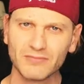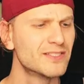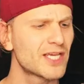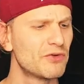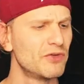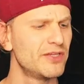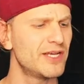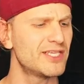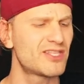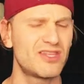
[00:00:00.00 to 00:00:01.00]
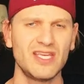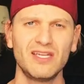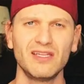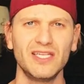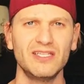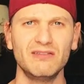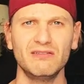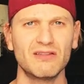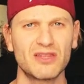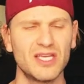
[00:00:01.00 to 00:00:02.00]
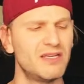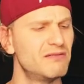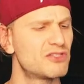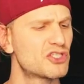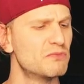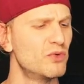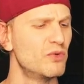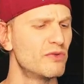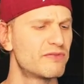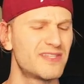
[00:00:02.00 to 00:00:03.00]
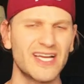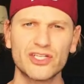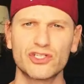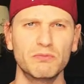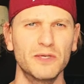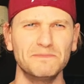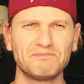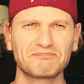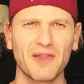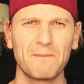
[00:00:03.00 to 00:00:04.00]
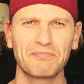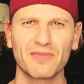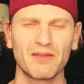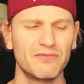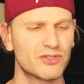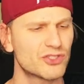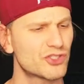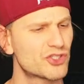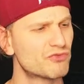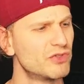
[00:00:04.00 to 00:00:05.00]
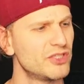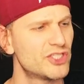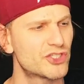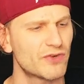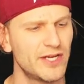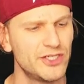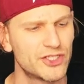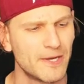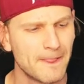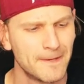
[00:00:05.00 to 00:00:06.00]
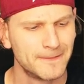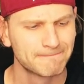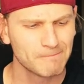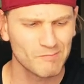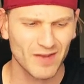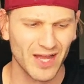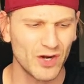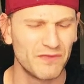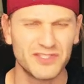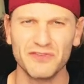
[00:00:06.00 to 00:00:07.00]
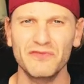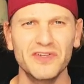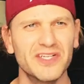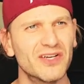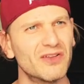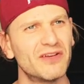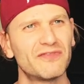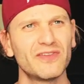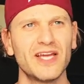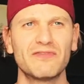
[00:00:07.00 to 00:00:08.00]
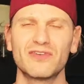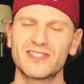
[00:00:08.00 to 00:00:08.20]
It's got a really nice, thinly, thin, smooth texture, but there's a really strange I don't know if it's a vanilla flavor.